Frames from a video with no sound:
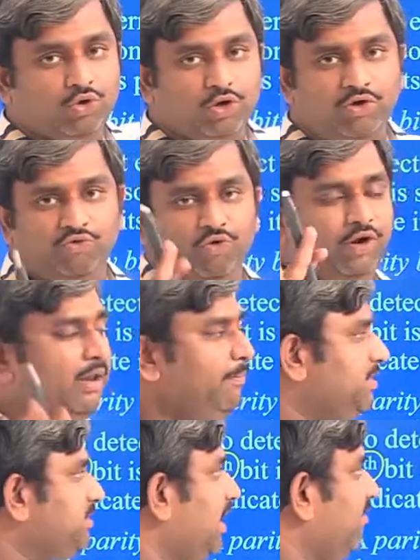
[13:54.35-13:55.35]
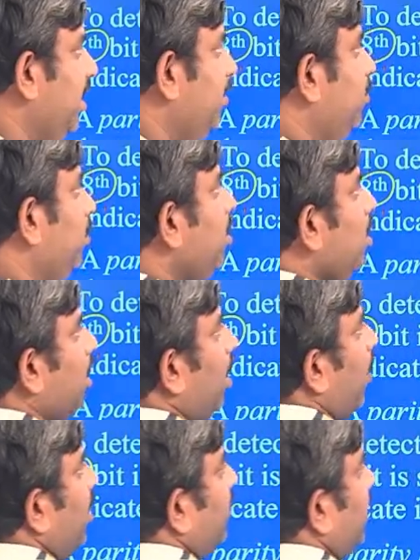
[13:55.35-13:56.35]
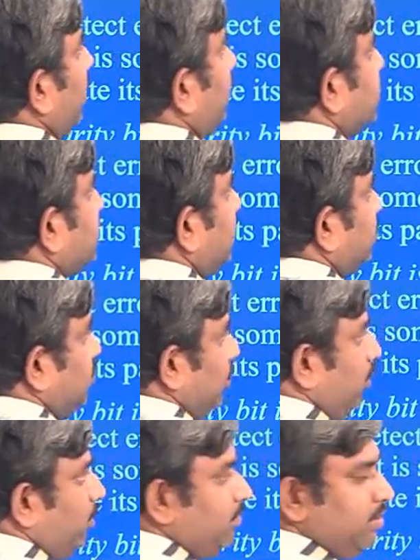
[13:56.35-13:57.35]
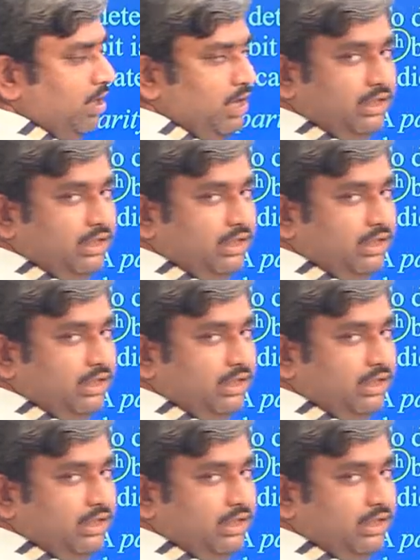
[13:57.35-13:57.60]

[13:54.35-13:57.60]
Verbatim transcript: Total 4 numbers are available. Now I will represent 0.